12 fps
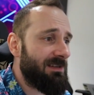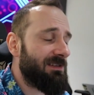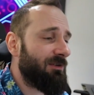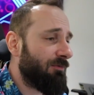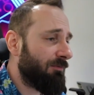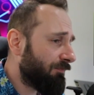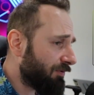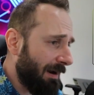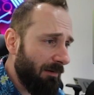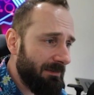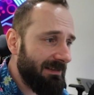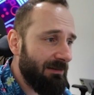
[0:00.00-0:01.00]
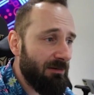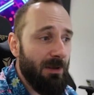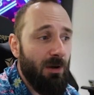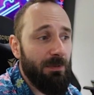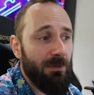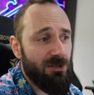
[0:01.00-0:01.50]
So probably there will be
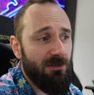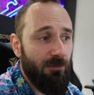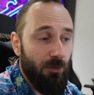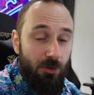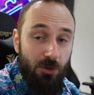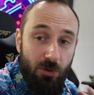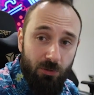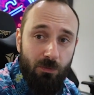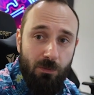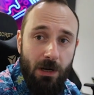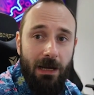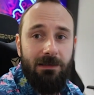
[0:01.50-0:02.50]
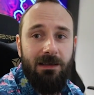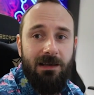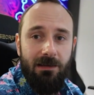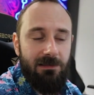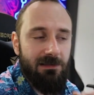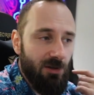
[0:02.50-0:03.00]
competition for you to write the
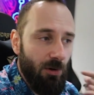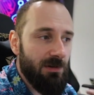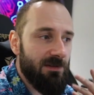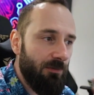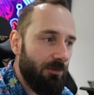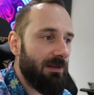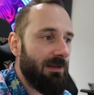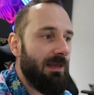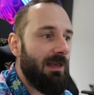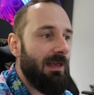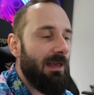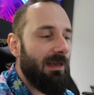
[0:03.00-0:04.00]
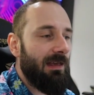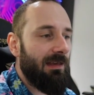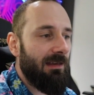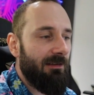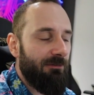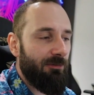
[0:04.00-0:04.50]
stories for the
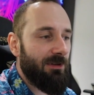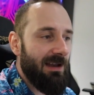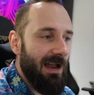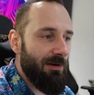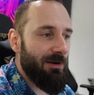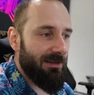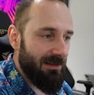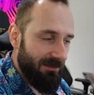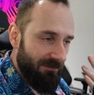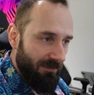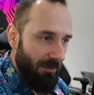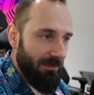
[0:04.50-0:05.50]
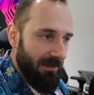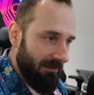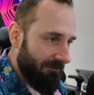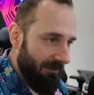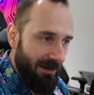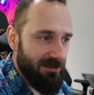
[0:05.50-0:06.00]
characters from the
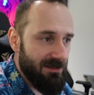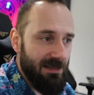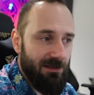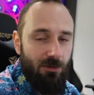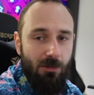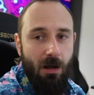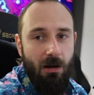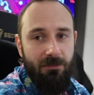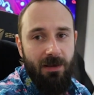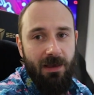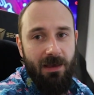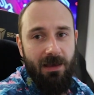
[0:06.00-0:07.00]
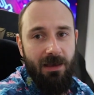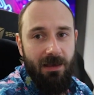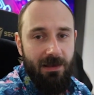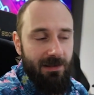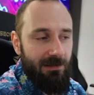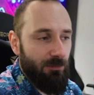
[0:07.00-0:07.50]
factions that you love,
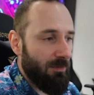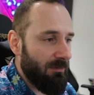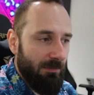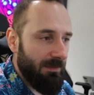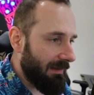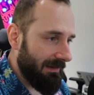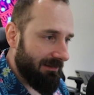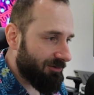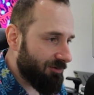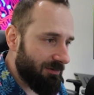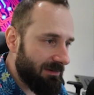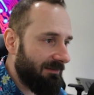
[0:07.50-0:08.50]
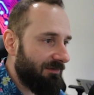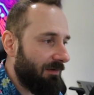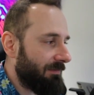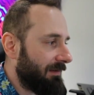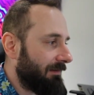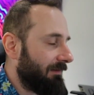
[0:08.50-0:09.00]
and we will be like choosing
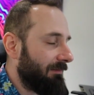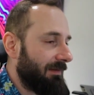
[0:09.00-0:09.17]
from them.